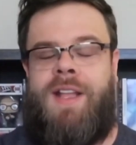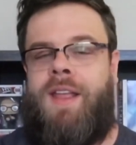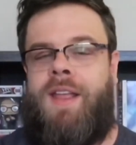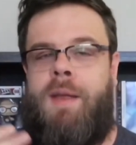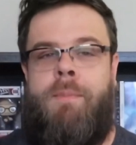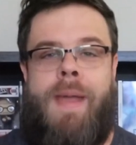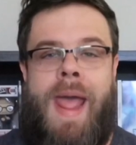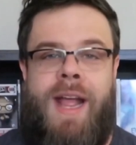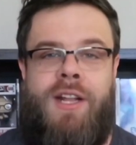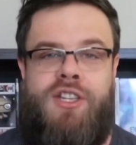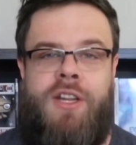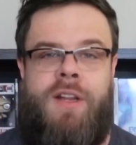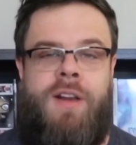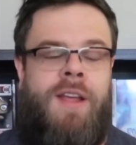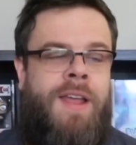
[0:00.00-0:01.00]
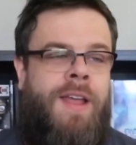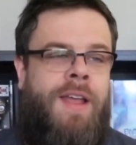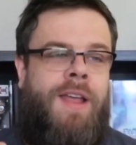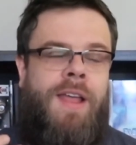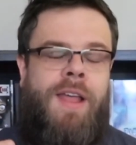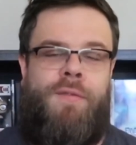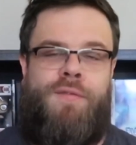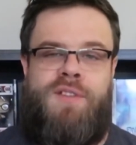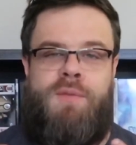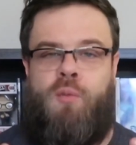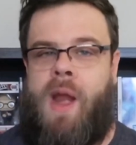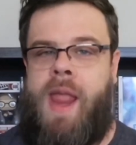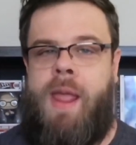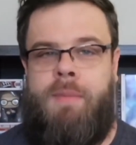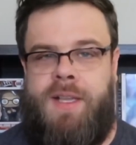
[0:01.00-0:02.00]
Like, imagine if
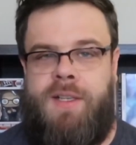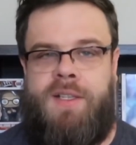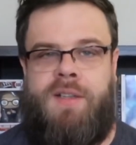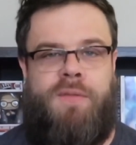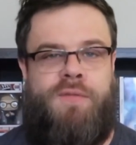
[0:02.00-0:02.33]
Raimi's